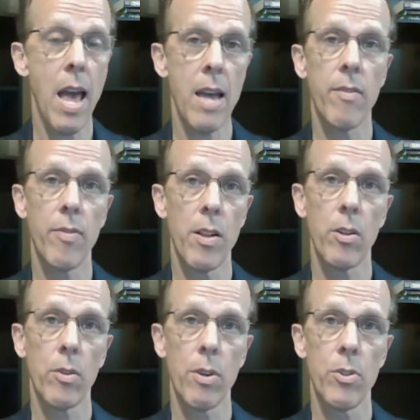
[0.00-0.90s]
and fellow
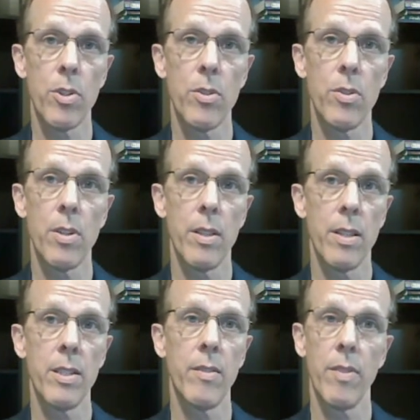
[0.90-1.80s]
Christians that
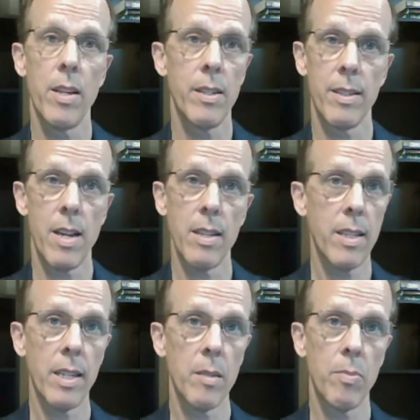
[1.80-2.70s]
this event is not
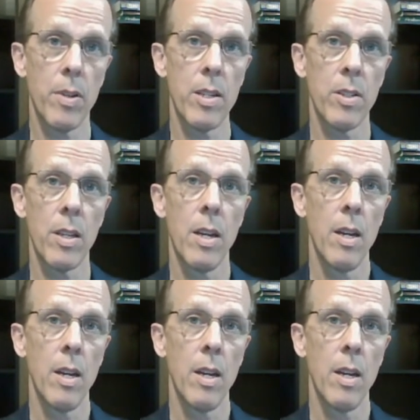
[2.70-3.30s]
taking place